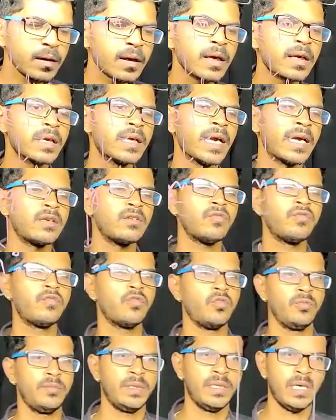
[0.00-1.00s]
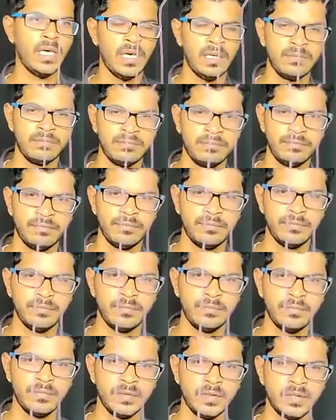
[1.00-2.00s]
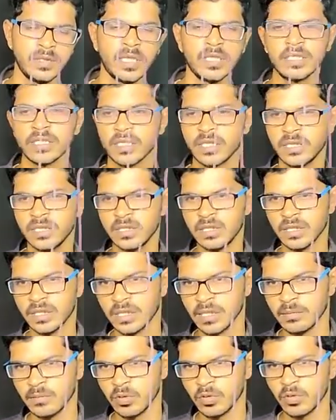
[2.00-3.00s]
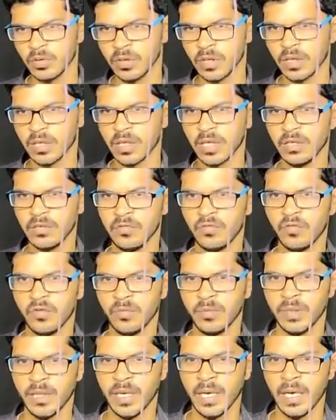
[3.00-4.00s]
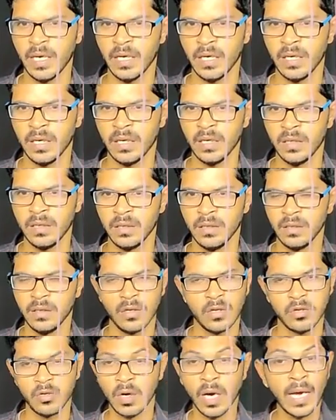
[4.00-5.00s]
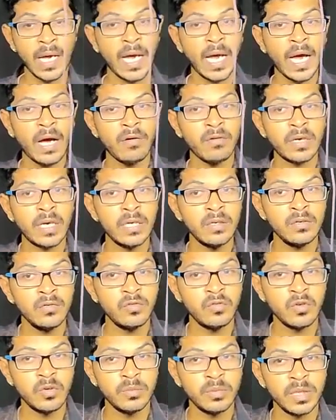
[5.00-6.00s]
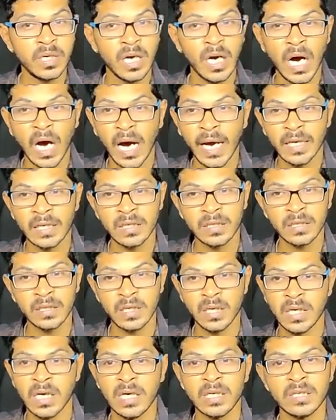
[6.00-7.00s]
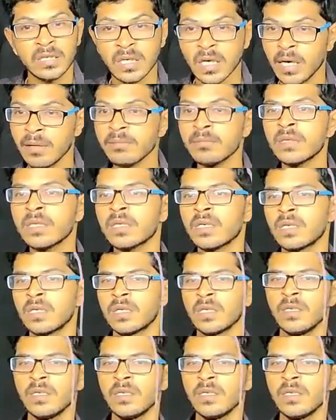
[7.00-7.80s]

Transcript: Gynophobia. Such a condition can be called as gynophobia. So I have gynophobia, I can't come there.